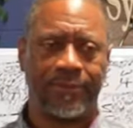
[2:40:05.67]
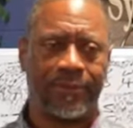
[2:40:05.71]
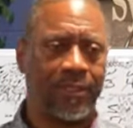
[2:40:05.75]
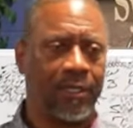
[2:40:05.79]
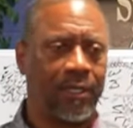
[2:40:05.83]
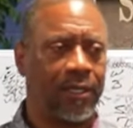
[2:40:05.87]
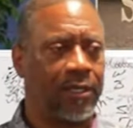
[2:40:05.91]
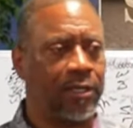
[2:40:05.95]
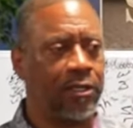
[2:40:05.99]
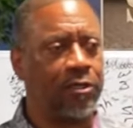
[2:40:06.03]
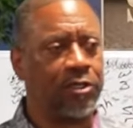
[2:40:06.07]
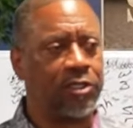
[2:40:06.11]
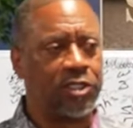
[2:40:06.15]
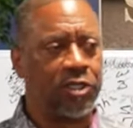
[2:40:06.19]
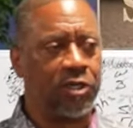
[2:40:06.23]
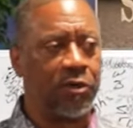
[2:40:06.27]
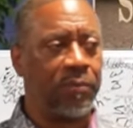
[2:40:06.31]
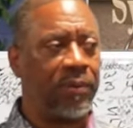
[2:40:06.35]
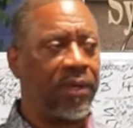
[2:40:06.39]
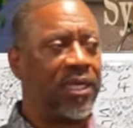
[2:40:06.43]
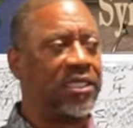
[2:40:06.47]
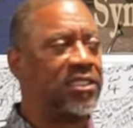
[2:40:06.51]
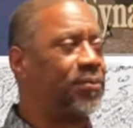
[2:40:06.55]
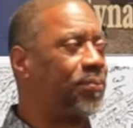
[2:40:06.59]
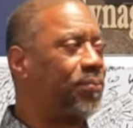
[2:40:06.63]
You too
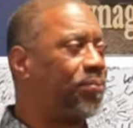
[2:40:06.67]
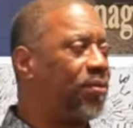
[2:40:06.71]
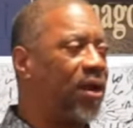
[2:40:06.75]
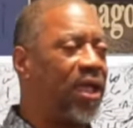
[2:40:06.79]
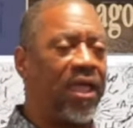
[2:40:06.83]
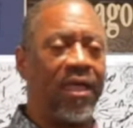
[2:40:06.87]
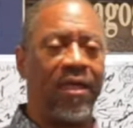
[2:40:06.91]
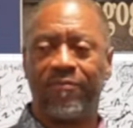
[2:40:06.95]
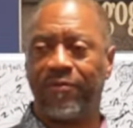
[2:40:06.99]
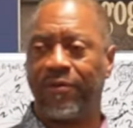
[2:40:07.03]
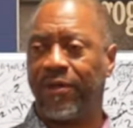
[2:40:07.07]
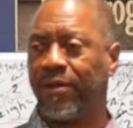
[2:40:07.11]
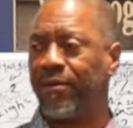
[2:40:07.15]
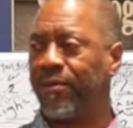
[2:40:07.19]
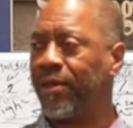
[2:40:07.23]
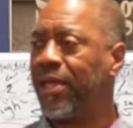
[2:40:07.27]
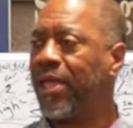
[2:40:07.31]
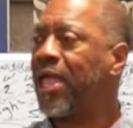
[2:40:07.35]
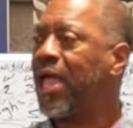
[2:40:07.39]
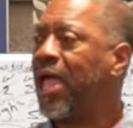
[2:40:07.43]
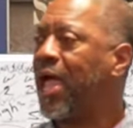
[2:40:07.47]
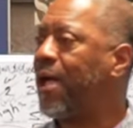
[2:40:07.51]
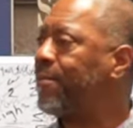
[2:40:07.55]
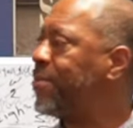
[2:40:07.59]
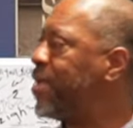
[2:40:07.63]
busy praying for him.
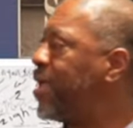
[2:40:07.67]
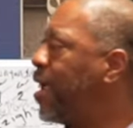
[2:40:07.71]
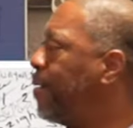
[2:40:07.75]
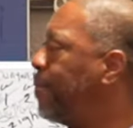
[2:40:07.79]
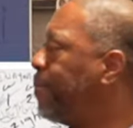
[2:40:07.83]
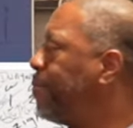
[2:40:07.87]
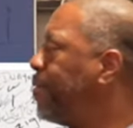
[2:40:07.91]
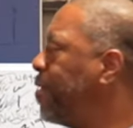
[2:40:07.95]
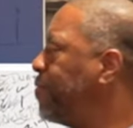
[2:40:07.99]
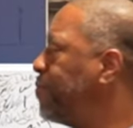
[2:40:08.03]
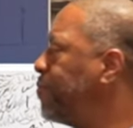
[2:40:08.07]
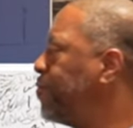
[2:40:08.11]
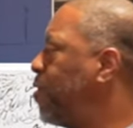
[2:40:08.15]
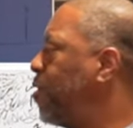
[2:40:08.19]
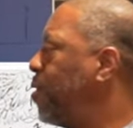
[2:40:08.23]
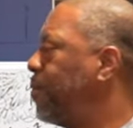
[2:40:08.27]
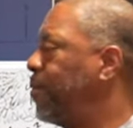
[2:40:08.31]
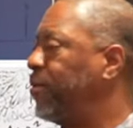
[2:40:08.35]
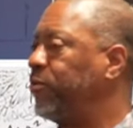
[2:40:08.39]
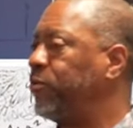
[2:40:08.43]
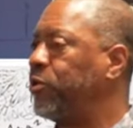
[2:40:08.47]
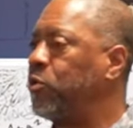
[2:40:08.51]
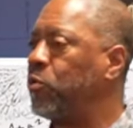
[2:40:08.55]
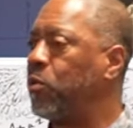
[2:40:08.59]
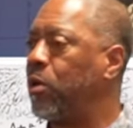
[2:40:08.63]
How many y'all pray for him? Or oh,
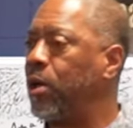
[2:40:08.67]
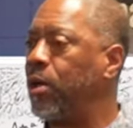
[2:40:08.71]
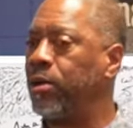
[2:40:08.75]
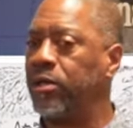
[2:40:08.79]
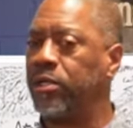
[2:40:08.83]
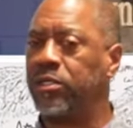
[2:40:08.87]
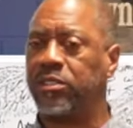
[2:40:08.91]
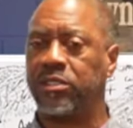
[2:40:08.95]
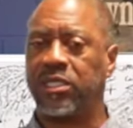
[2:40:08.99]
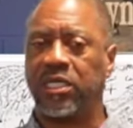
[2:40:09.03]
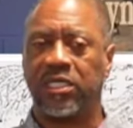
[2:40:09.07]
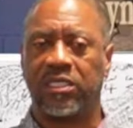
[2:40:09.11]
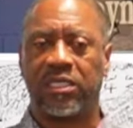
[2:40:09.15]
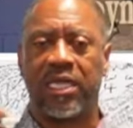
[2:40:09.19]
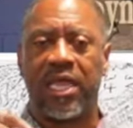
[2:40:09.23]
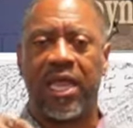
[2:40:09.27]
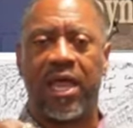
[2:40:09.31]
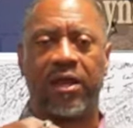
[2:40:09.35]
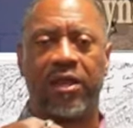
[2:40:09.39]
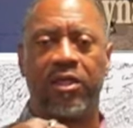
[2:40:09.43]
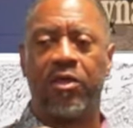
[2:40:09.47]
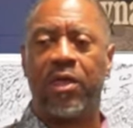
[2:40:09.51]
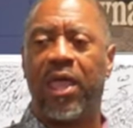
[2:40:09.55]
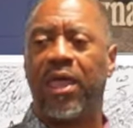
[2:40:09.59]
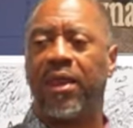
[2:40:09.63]
you want him to just kind of,
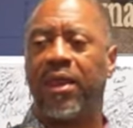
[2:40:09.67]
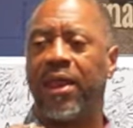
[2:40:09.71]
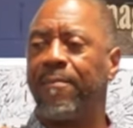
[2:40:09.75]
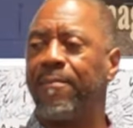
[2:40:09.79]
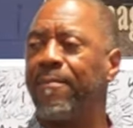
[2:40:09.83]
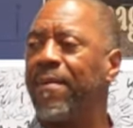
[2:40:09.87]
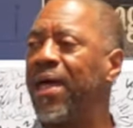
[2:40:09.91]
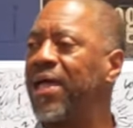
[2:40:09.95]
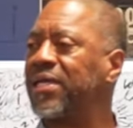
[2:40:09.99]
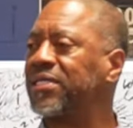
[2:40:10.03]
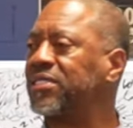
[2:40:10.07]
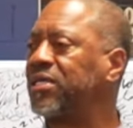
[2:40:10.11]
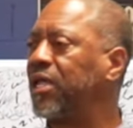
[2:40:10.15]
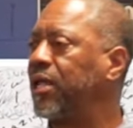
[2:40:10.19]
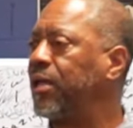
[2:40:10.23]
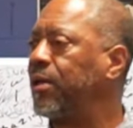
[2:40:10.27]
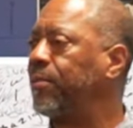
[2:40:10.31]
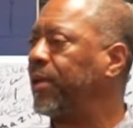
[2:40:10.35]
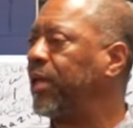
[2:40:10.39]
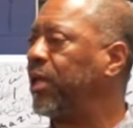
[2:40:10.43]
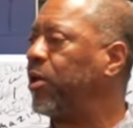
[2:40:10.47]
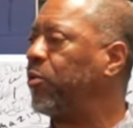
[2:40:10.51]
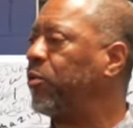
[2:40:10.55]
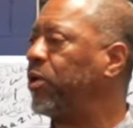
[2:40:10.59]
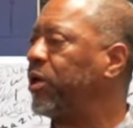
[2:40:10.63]
you had that mindset of him
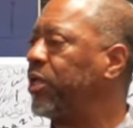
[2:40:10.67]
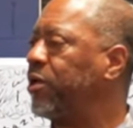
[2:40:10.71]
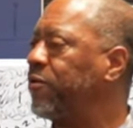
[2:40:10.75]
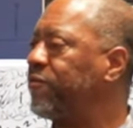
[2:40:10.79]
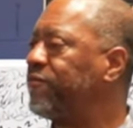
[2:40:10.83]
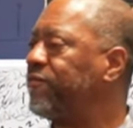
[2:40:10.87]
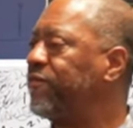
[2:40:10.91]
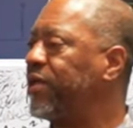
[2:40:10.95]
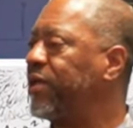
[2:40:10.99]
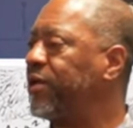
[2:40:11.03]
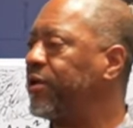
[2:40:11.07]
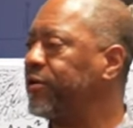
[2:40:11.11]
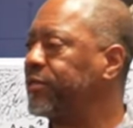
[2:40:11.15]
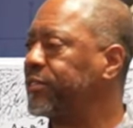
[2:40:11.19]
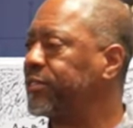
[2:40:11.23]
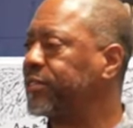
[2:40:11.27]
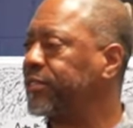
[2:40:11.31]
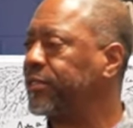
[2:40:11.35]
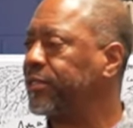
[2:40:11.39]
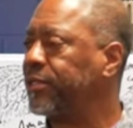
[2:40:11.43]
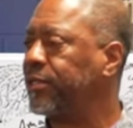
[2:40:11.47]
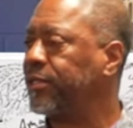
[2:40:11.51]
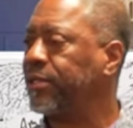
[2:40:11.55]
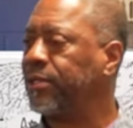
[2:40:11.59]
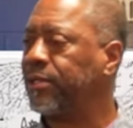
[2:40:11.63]
getting rid of your fears.
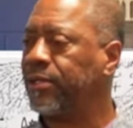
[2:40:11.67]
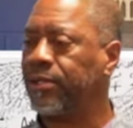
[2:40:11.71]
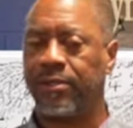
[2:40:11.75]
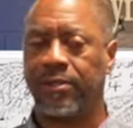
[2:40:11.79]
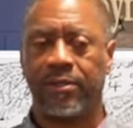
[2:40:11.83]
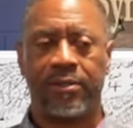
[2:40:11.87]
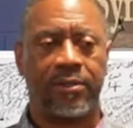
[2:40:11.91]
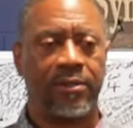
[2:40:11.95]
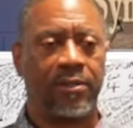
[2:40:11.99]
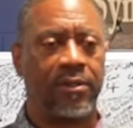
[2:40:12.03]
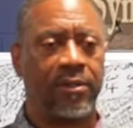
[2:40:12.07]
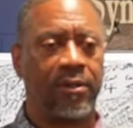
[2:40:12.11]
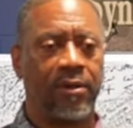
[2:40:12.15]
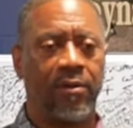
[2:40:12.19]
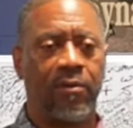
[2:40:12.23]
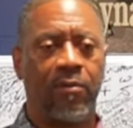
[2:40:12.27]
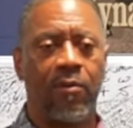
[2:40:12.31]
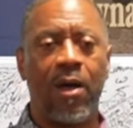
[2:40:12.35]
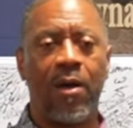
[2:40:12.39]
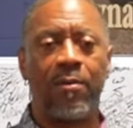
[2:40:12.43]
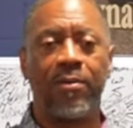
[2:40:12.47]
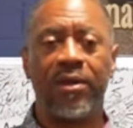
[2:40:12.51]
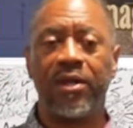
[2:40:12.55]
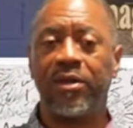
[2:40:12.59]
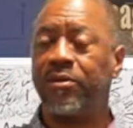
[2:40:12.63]
Why
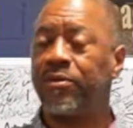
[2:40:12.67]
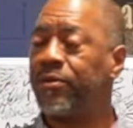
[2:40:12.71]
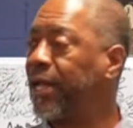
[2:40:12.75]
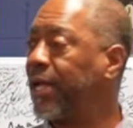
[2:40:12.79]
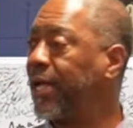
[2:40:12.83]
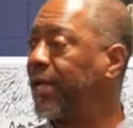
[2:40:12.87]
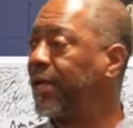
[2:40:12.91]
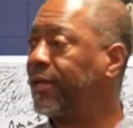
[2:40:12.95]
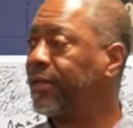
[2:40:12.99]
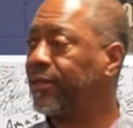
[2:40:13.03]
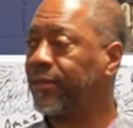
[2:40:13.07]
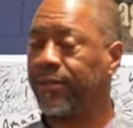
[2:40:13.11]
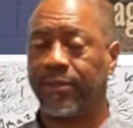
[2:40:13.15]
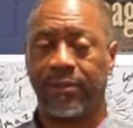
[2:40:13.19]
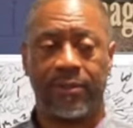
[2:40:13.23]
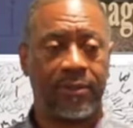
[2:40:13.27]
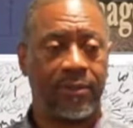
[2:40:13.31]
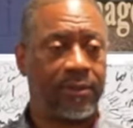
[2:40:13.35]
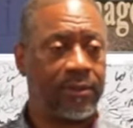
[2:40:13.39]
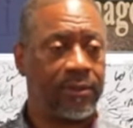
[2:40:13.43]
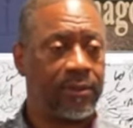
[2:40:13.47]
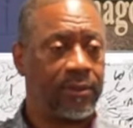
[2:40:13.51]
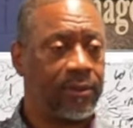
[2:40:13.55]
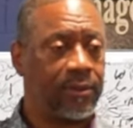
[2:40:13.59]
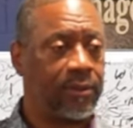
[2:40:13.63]
would he do that?
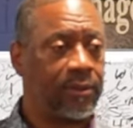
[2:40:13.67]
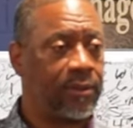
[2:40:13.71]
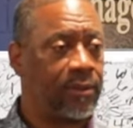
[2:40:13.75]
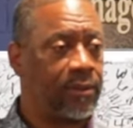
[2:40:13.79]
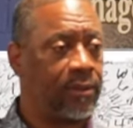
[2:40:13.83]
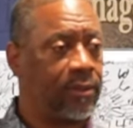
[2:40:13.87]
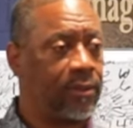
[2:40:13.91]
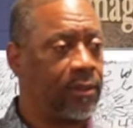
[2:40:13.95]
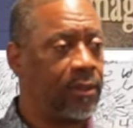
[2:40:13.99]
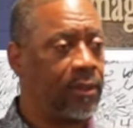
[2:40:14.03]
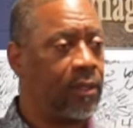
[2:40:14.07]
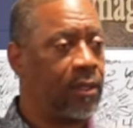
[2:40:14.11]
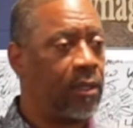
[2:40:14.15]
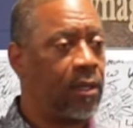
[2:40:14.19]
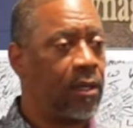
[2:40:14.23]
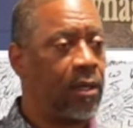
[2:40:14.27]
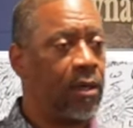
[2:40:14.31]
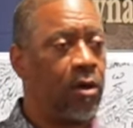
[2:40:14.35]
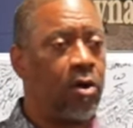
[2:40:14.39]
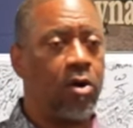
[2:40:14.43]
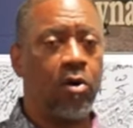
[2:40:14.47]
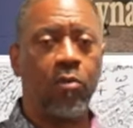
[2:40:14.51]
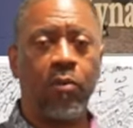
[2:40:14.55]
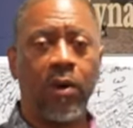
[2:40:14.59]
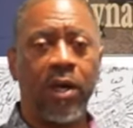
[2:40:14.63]

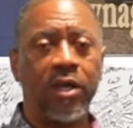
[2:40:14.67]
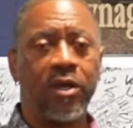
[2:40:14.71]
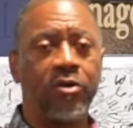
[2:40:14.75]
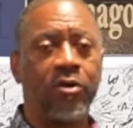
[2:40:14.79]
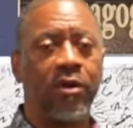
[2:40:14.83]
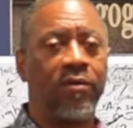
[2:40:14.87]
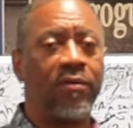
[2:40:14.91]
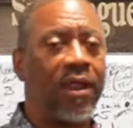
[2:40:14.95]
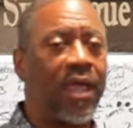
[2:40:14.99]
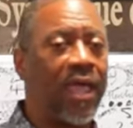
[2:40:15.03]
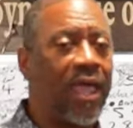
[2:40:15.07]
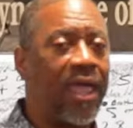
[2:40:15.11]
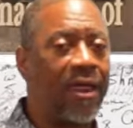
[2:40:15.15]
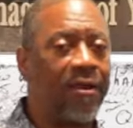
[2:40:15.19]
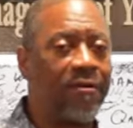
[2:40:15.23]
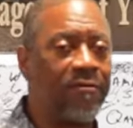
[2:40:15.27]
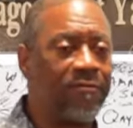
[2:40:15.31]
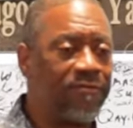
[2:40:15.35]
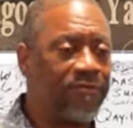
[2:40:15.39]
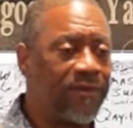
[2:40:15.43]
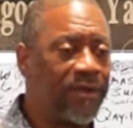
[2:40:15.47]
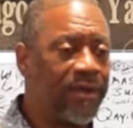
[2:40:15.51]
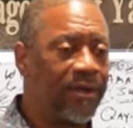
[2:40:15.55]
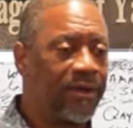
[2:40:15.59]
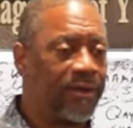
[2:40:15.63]
Who wouldn't do it if they had no fear?